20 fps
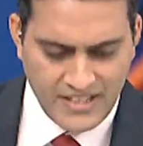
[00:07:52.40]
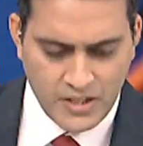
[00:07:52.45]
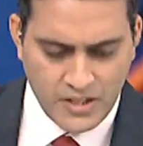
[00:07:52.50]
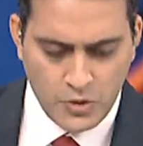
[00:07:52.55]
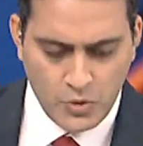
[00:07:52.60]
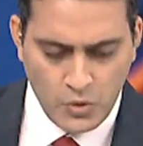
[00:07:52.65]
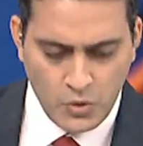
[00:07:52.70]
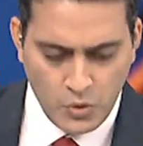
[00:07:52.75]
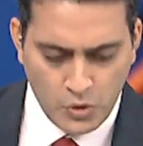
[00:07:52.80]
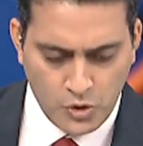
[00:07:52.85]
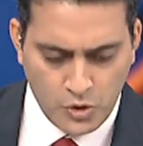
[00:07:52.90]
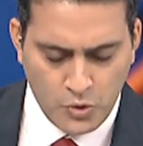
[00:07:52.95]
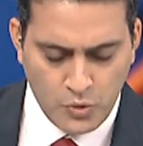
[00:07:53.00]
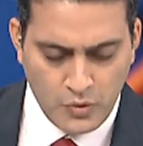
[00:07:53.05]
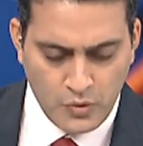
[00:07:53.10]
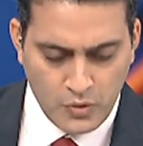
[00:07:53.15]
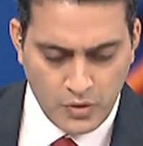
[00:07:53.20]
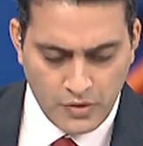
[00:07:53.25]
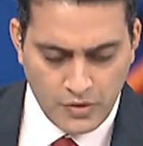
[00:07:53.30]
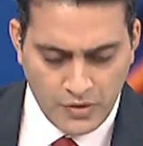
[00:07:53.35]
saying that you look
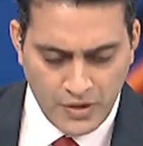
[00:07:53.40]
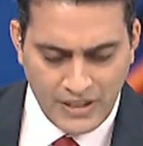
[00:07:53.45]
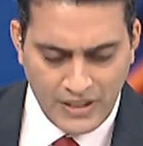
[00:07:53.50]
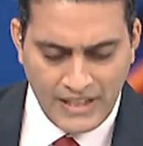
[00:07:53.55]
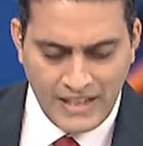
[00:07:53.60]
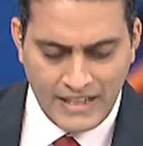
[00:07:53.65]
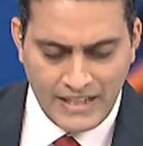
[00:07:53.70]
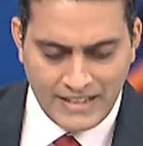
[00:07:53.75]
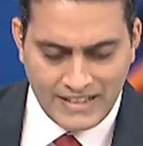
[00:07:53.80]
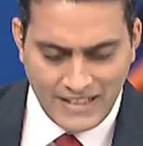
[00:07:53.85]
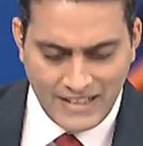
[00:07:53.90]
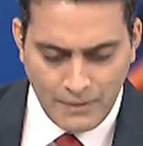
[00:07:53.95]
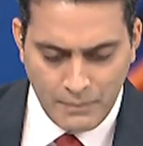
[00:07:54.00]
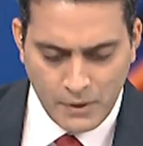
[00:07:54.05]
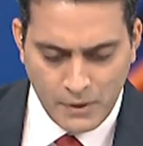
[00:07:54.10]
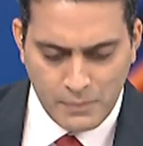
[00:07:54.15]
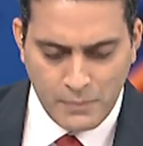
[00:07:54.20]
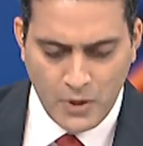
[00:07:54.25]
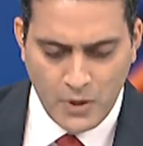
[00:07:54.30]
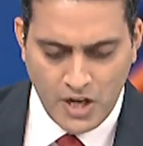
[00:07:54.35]
to really
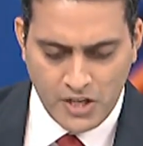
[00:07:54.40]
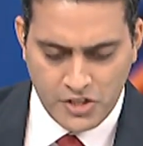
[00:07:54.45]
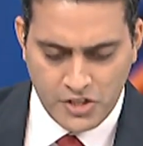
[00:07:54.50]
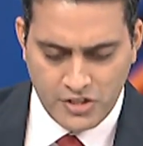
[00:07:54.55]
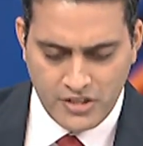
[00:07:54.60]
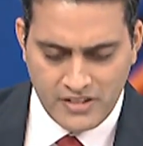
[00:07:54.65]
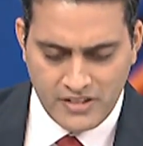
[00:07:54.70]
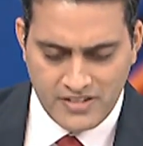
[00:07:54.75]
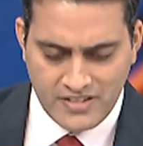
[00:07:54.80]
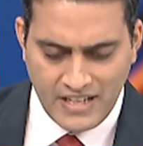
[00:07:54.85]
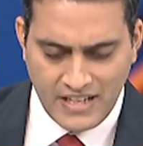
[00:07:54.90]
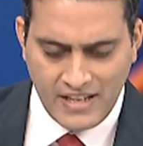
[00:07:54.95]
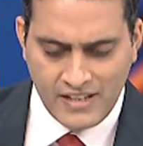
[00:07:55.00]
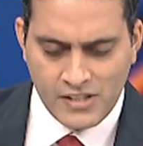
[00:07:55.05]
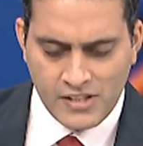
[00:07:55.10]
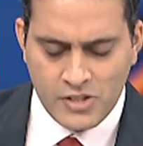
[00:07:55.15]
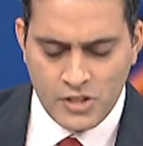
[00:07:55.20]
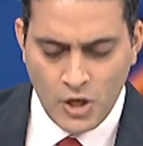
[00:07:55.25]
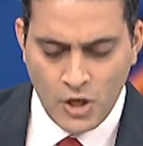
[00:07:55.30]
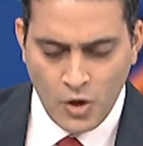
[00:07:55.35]
double production and
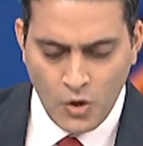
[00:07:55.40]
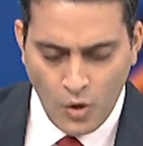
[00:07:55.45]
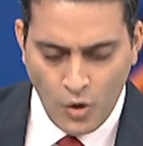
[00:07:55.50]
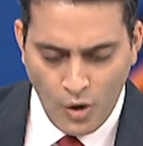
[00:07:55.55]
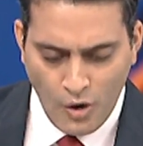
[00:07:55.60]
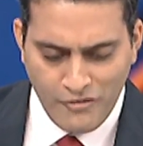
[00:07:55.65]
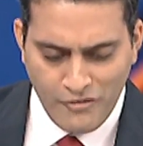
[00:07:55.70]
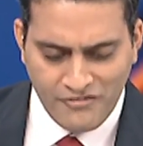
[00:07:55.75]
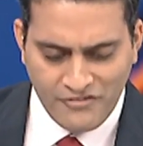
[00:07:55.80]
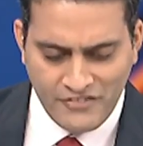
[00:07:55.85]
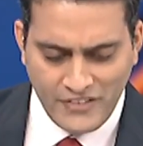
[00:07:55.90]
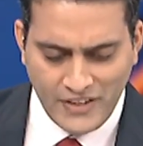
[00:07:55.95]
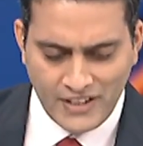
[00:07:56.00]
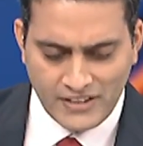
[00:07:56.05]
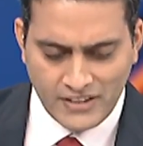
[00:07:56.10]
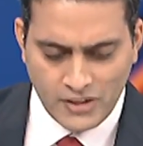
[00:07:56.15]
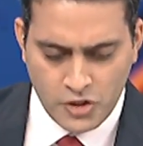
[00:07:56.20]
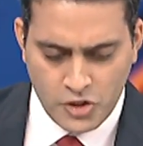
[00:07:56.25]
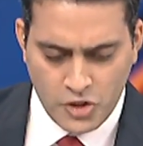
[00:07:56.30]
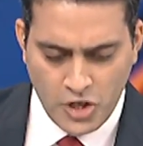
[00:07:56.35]
sales of
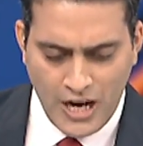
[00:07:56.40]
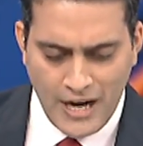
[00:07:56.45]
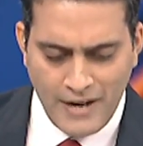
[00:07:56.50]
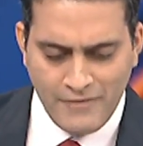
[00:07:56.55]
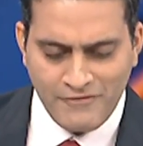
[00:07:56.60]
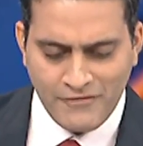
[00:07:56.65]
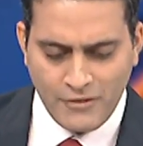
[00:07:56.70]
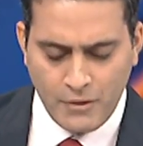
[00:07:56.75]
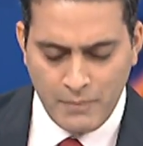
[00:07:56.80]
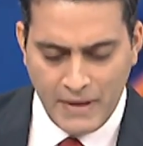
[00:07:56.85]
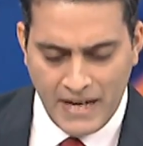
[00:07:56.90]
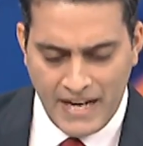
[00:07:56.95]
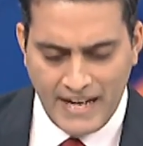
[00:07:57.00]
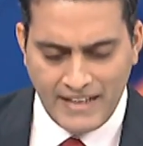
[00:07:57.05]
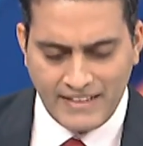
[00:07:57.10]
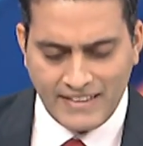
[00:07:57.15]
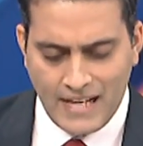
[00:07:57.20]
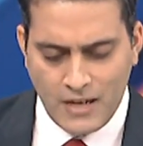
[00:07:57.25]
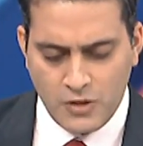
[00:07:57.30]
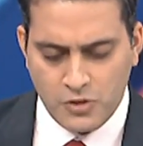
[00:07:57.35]
uh, the Triumph from
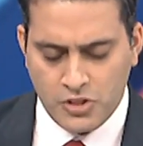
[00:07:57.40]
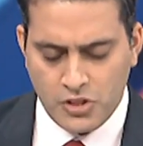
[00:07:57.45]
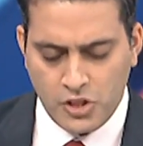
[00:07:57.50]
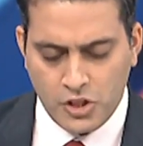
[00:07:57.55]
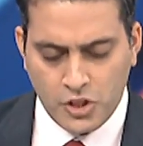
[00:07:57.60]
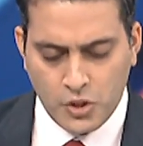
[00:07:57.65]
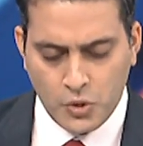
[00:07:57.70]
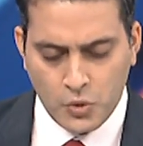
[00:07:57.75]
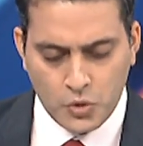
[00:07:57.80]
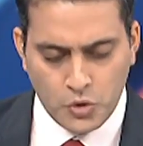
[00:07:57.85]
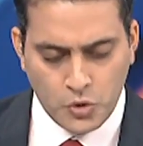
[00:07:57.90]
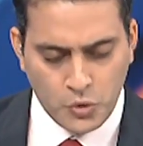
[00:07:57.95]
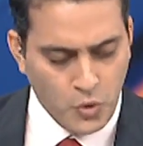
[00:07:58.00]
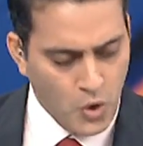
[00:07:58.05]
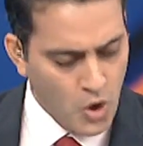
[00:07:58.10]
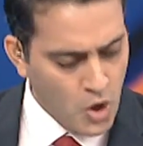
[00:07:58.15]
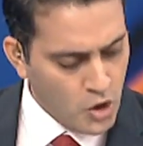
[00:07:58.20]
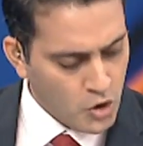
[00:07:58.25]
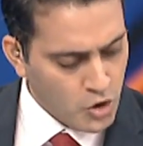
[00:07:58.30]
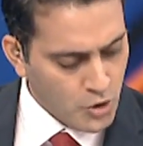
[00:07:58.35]
8,000 in Q2
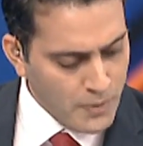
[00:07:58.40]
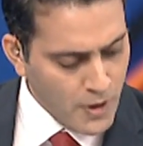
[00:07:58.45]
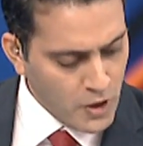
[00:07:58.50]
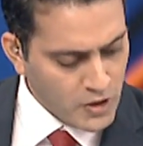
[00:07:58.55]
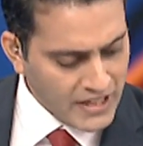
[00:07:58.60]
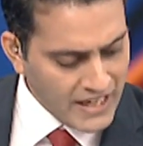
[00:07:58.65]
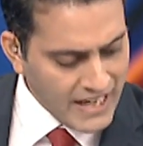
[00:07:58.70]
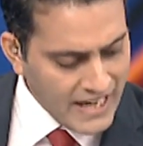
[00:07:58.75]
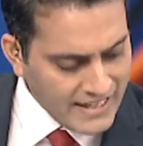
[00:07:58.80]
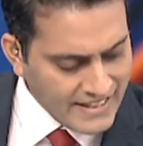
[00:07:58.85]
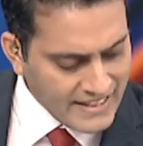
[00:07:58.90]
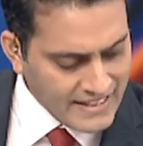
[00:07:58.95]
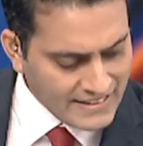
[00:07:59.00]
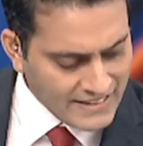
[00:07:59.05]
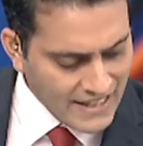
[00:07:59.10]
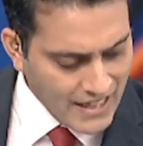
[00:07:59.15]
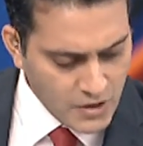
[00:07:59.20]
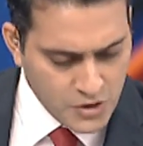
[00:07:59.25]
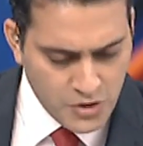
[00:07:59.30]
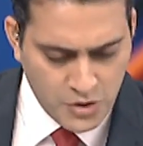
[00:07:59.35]
to about
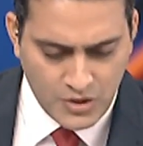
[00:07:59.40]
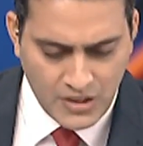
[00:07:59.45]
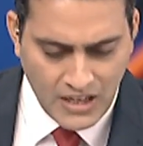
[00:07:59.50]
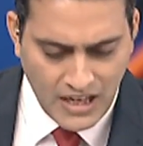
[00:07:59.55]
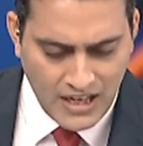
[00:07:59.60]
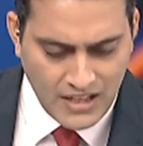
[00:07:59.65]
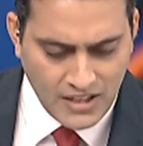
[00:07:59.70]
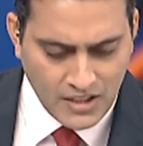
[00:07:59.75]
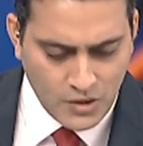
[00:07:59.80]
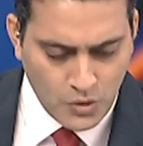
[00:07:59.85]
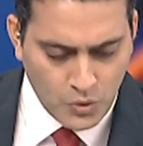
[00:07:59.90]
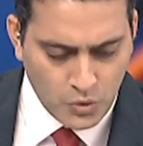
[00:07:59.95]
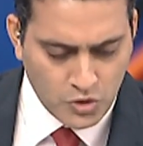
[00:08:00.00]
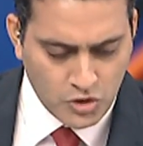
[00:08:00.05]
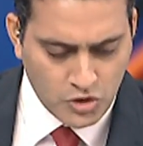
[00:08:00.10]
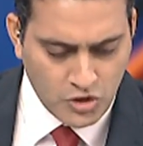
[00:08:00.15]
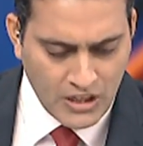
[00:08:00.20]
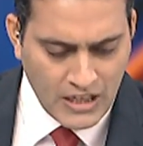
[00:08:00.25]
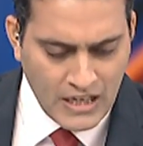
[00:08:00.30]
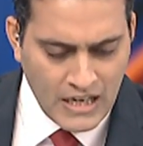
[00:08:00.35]
18,000 in
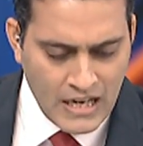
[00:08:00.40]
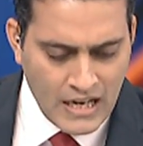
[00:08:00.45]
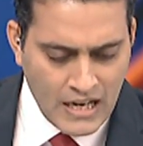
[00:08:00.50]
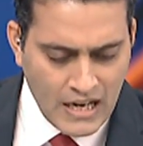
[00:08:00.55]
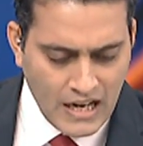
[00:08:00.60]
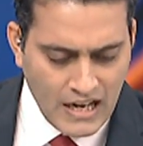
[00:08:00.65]
Q3.